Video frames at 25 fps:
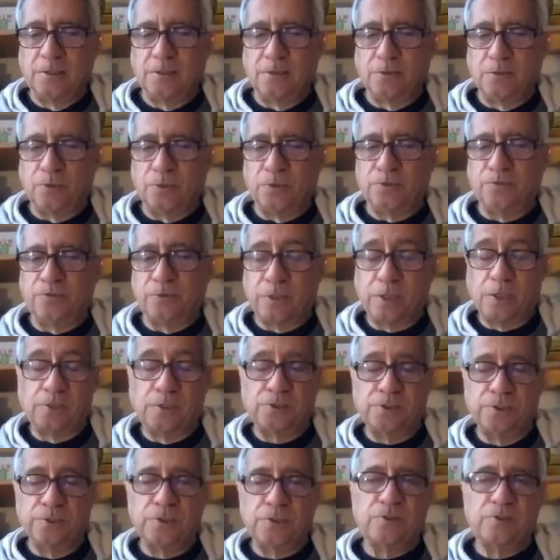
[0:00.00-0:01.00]
which for
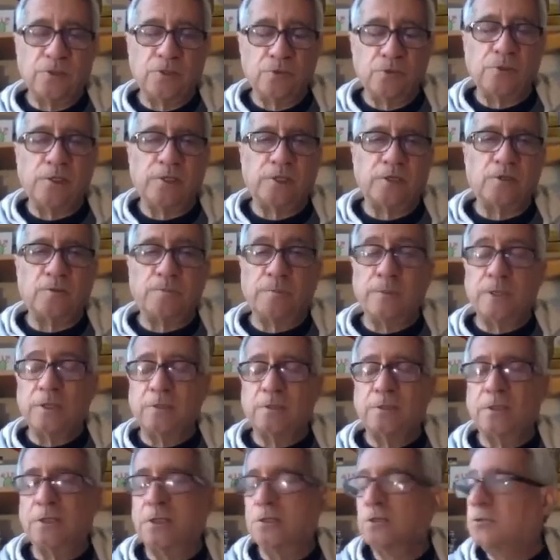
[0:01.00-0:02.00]
countries, newly
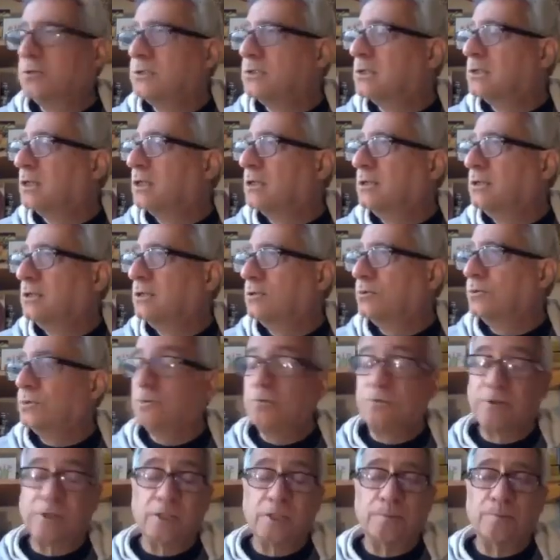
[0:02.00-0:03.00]
independent countries like India, was
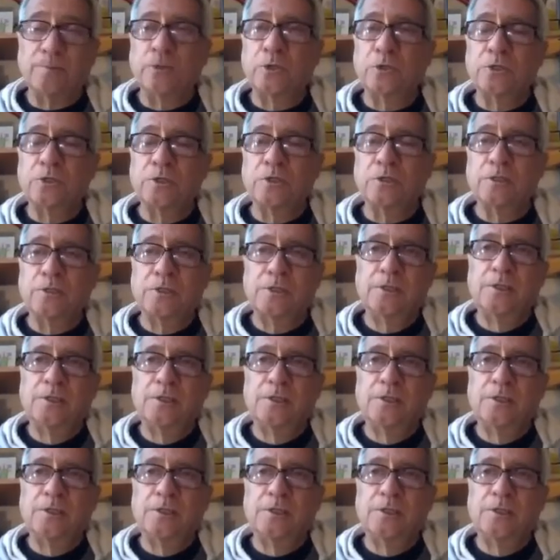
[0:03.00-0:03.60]
very important